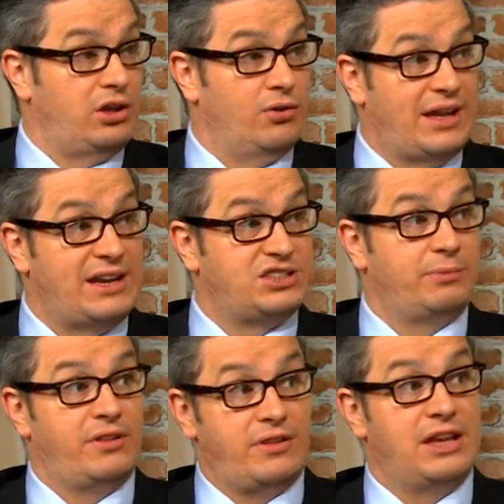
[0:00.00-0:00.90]
That is
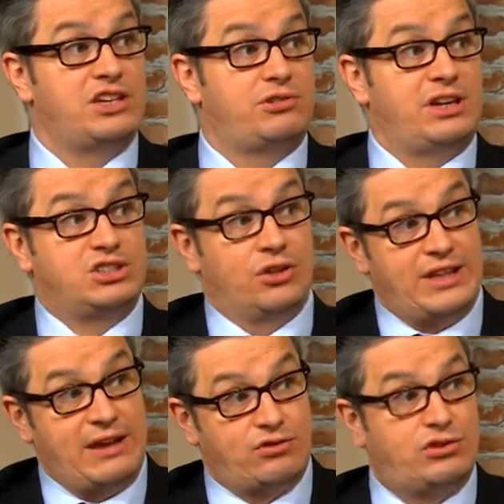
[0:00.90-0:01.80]
something that the industry has done.
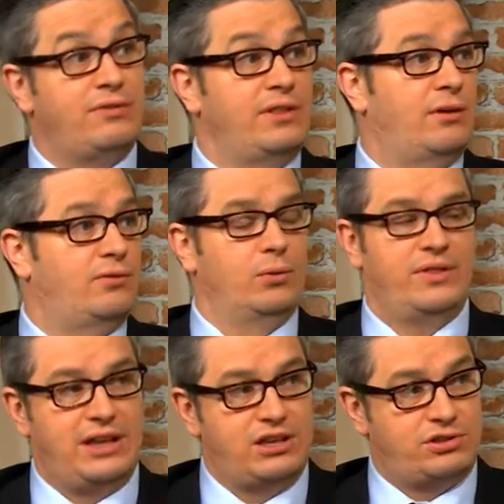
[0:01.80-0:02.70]
They have driven that forward.
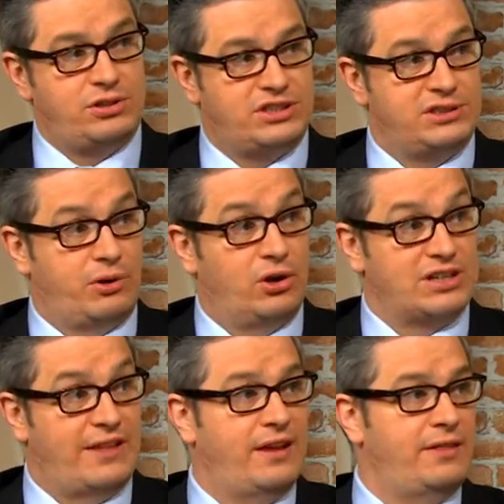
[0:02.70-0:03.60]
They introduced these products,
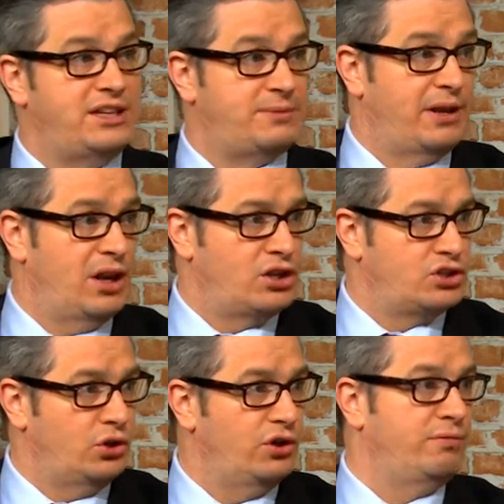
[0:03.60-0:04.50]
and then they spent a
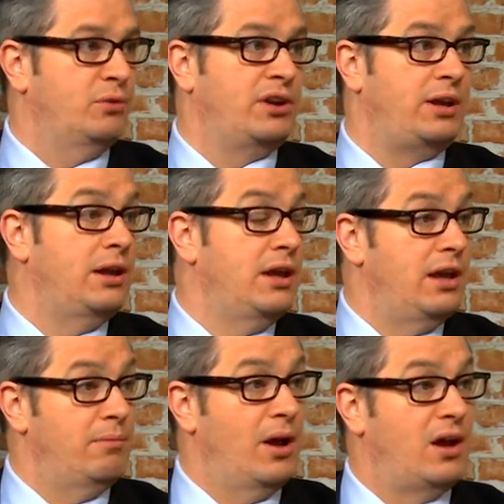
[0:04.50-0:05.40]
ton of money
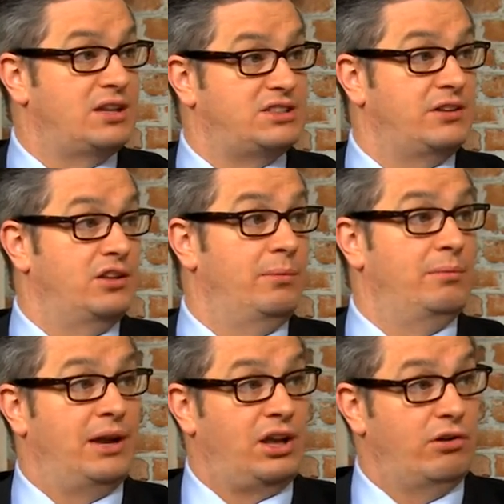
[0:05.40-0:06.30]
in marketing them and
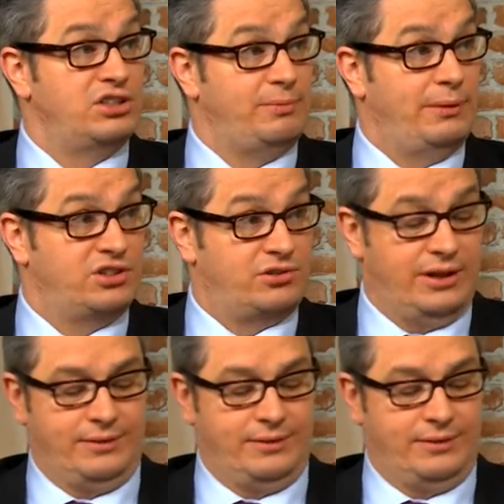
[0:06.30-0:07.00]
encouraging people to try them.